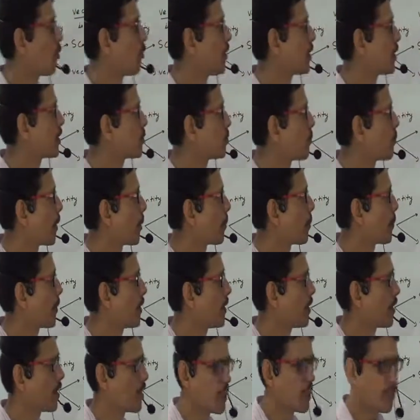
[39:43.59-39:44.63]
always
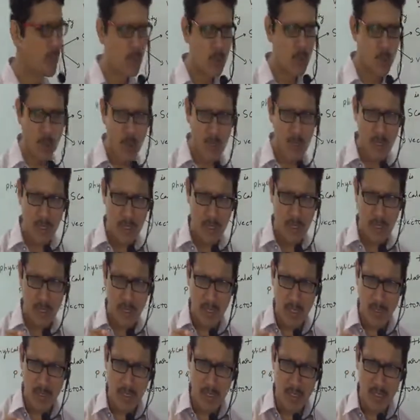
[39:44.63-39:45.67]
perpendicular to
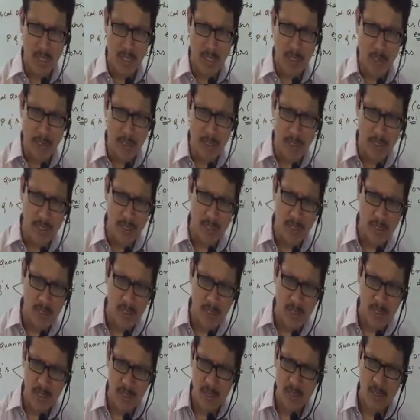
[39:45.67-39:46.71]
that given
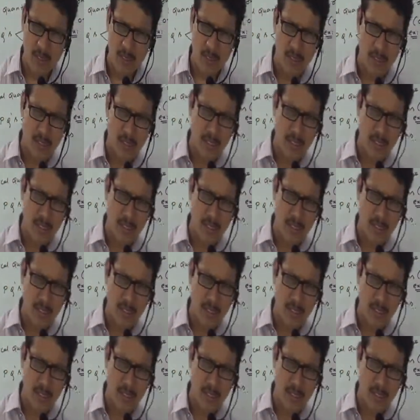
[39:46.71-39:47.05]
surface.